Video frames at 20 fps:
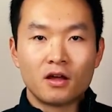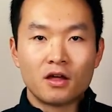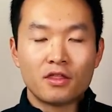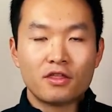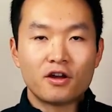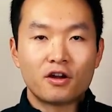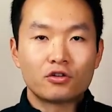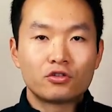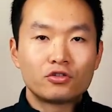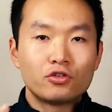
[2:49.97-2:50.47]

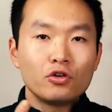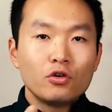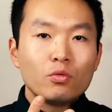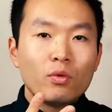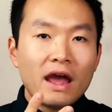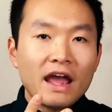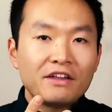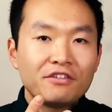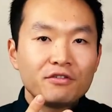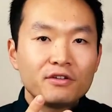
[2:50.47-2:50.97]
There are two
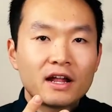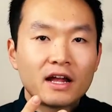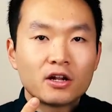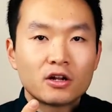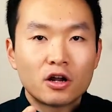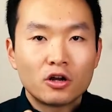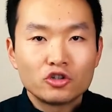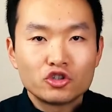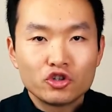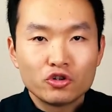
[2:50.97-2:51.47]
ways you can
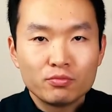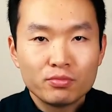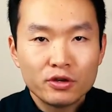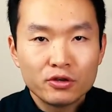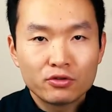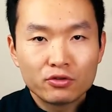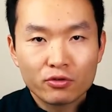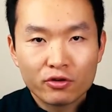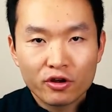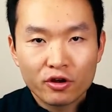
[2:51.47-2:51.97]

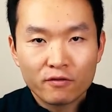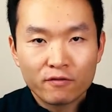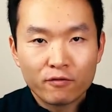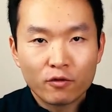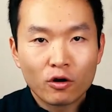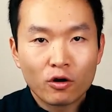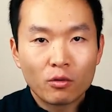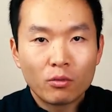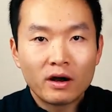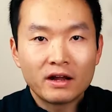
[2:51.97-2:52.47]
contribute to your
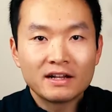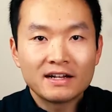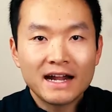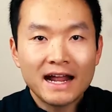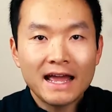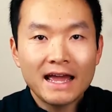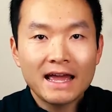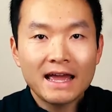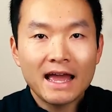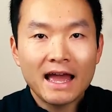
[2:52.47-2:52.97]

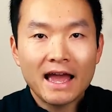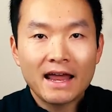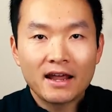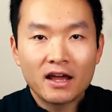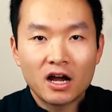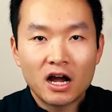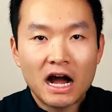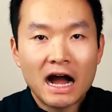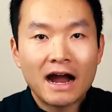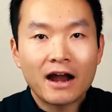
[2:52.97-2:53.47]
401k and
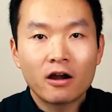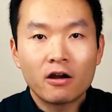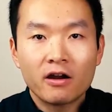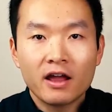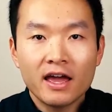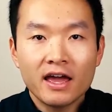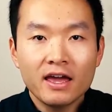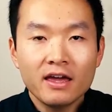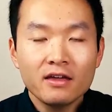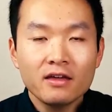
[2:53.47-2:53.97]
an
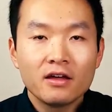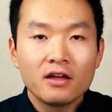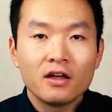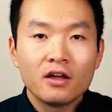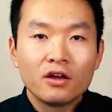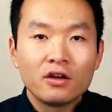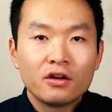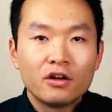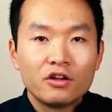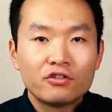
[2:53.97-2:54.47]
IRA.
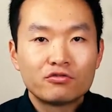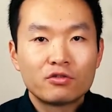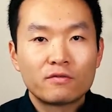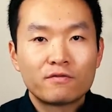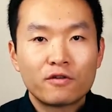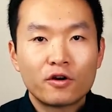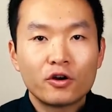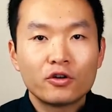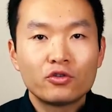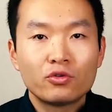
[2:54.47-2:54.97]
It's
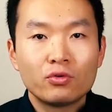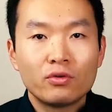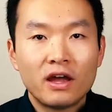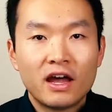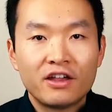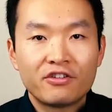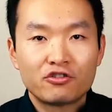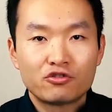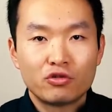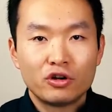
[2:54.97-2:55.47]
referred to
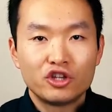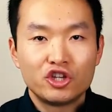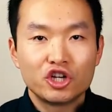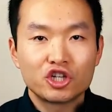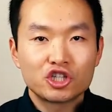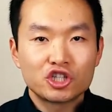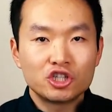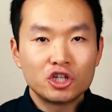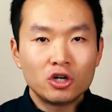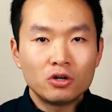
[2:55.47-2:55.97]
as
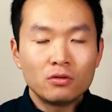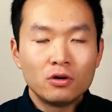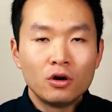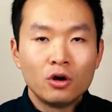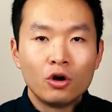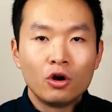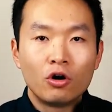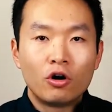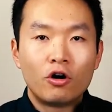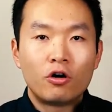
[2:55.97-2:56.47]
traditional
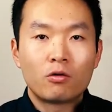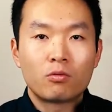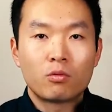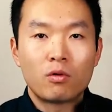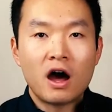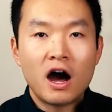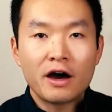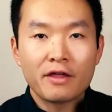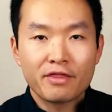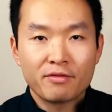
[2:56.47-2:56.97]
or
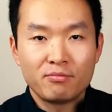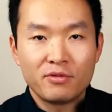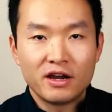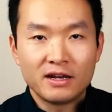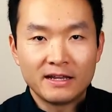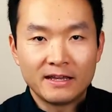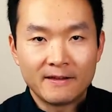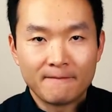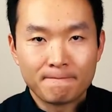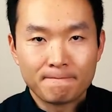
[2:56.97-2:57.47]
Roth
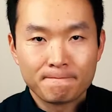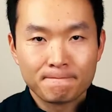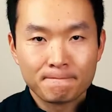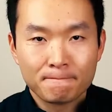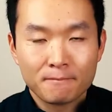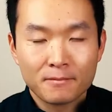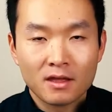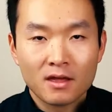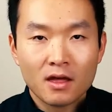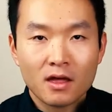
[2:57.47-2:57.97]
money.
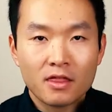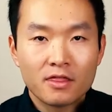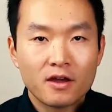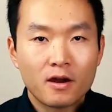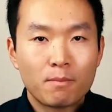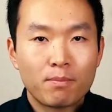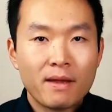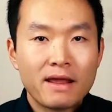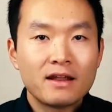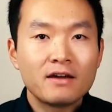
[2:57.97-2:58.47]
There
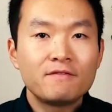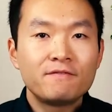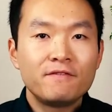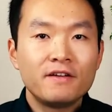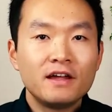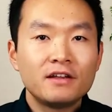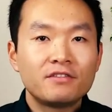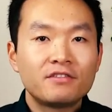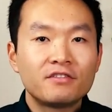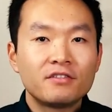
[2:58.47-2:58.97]
are
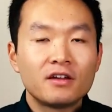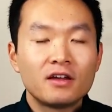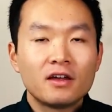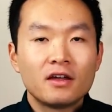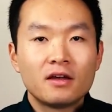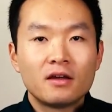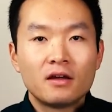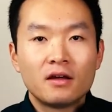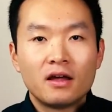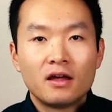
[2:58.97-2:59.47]
benefits
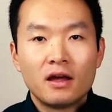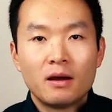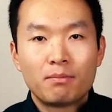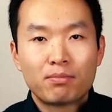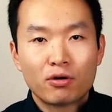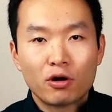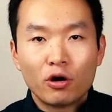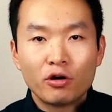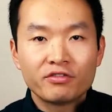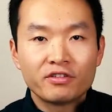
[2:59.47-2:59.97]
and
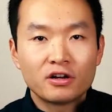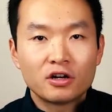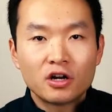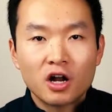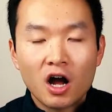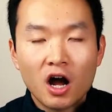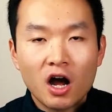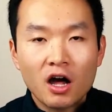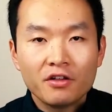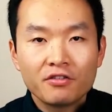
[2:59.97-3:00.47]
pros and
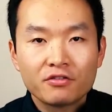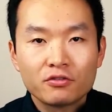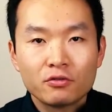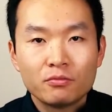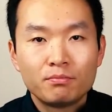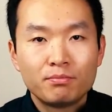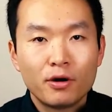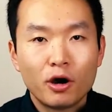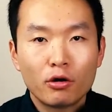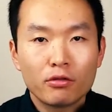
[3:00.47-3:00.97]
cons to
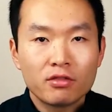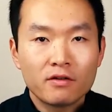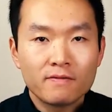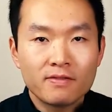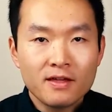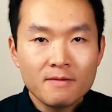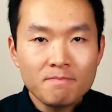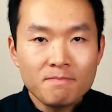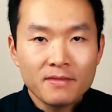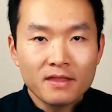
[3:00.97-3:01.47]
both of
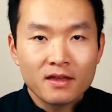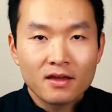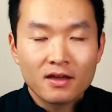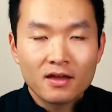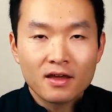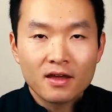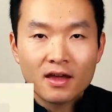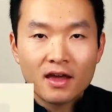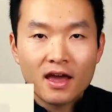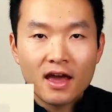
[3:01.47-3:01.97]
them,
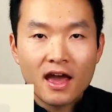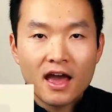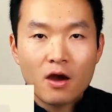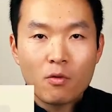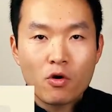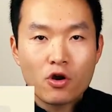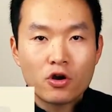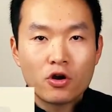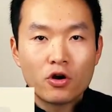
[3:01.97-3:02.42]
and we're